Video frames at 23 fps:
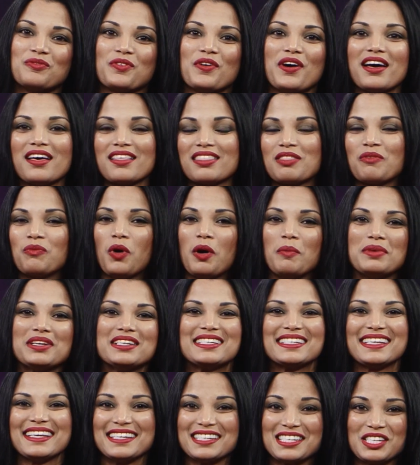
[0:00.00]
with
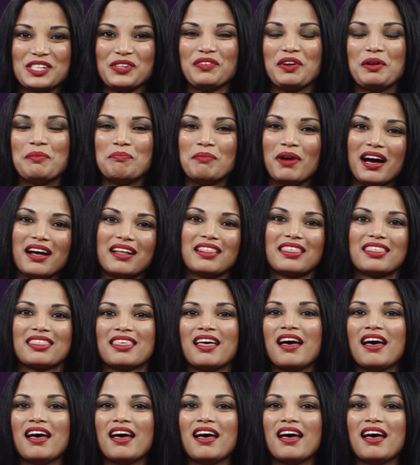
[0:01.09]
Women's History Month